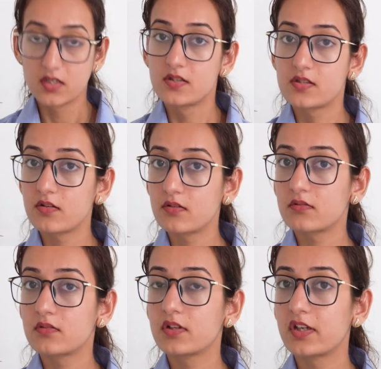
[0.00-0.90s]
So
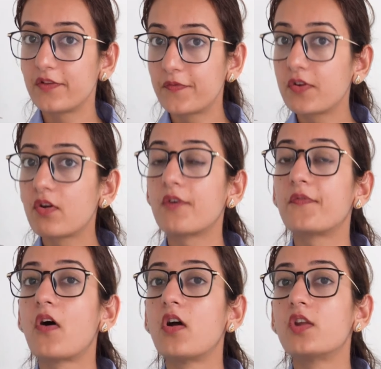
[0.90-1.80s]
if you are
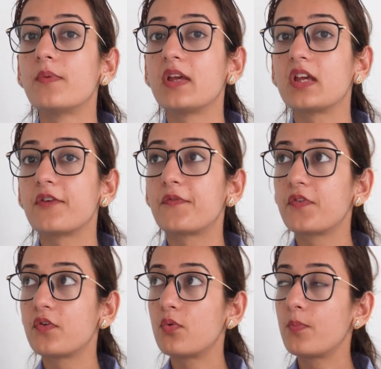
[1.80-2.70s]
following, if
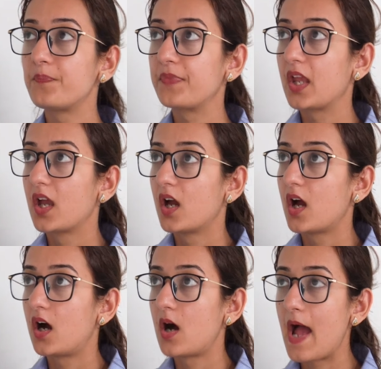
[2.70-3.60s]
you
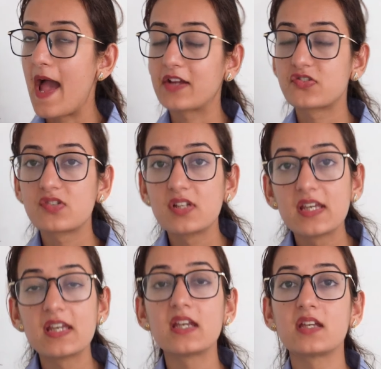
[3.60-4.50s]

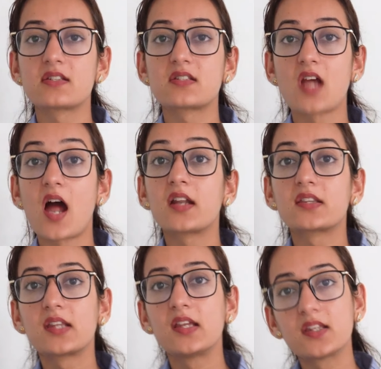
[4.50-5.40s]
actually
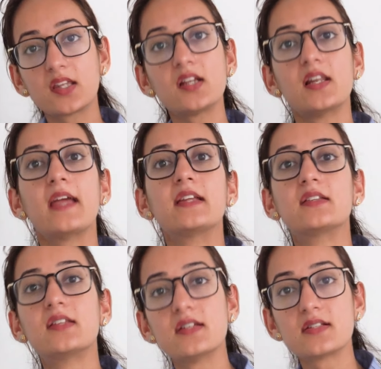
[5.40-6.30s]
start thinking
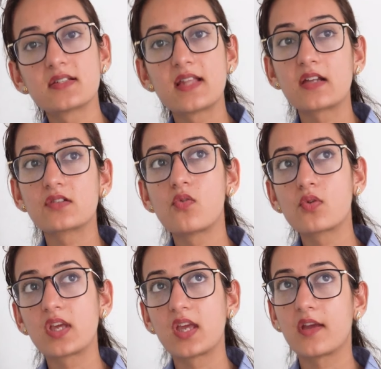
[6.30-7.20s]
like this, that
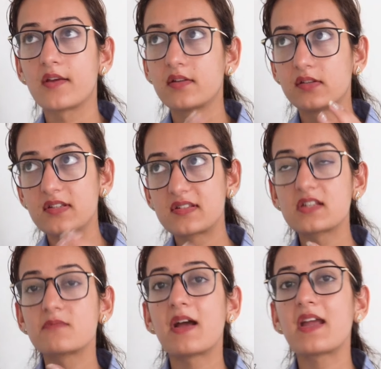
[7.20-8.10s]
okay, this
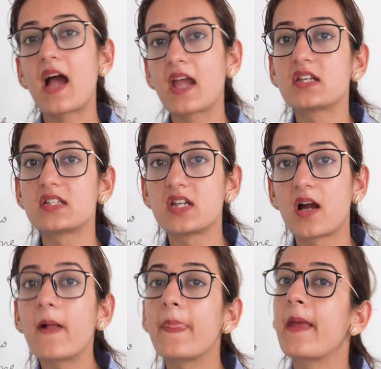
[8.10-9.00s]
is my
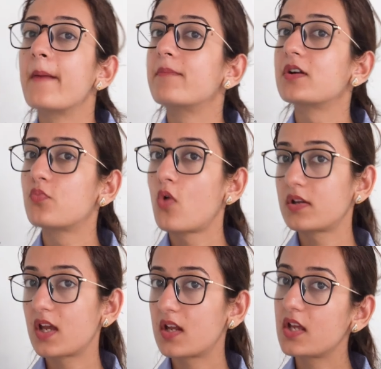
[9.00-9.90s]
idea, but
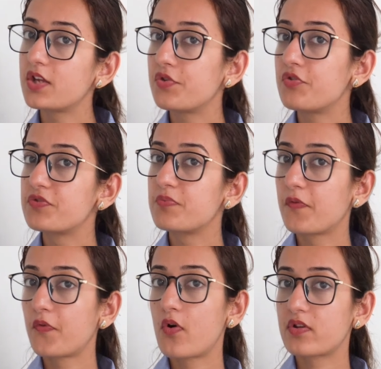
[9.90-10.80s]
what can I use
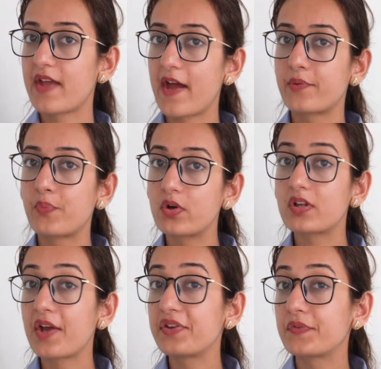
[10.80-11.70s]
before that? What
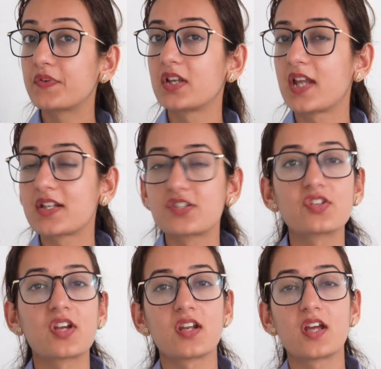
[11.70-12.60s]
kind of
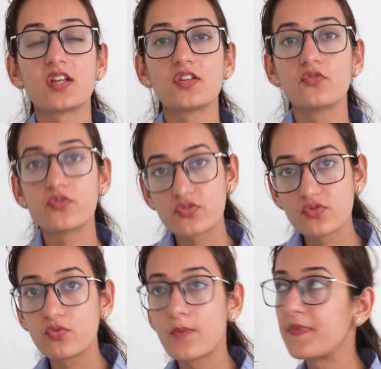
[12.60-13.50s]
connector can I use
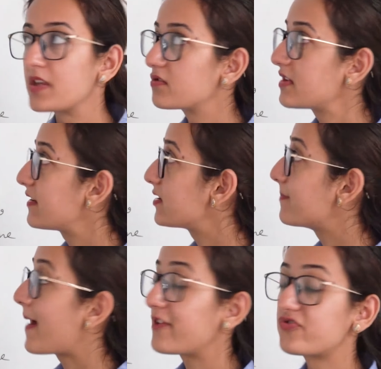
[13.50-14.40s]
to so that it
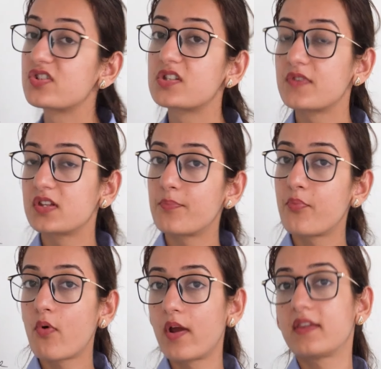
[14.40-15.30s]
matches with the
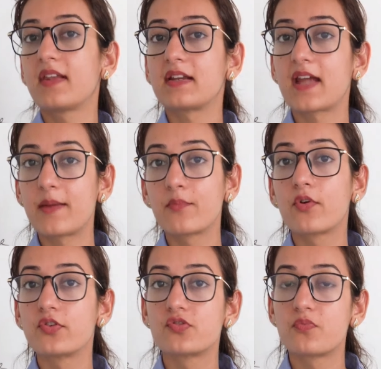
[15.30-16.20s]
point that I'm
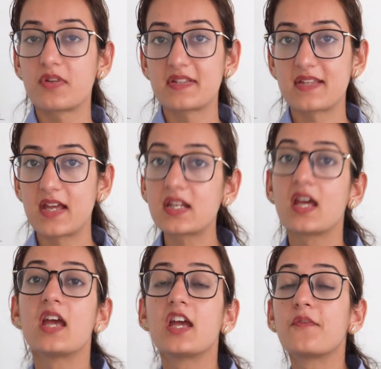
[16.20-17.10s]
going to present?
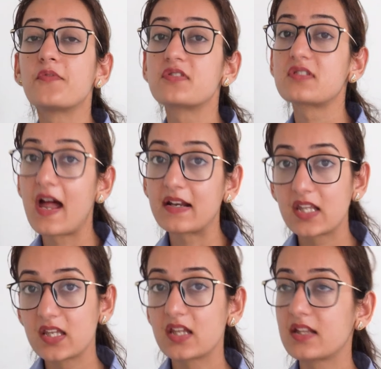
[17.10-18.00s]
If you start
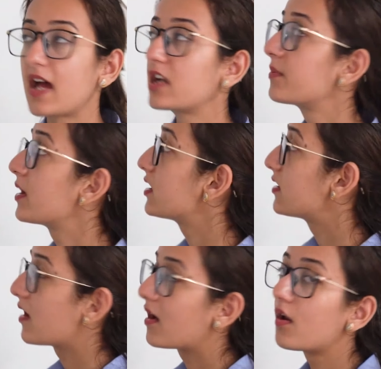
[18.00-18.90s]
thinking that way,
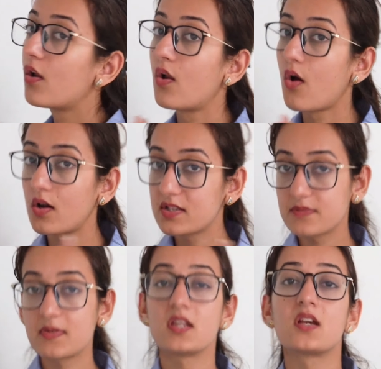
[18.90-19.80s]
there are
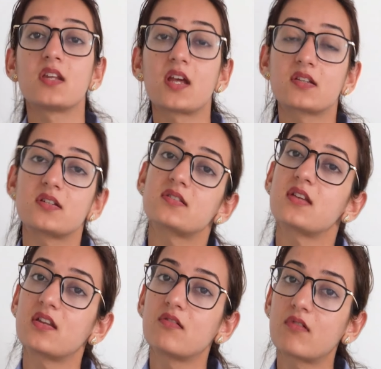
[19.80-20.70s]
many connectors
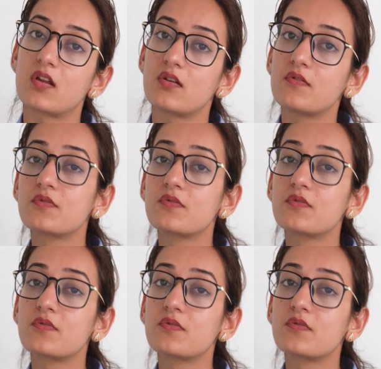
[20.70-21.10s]
that you can use.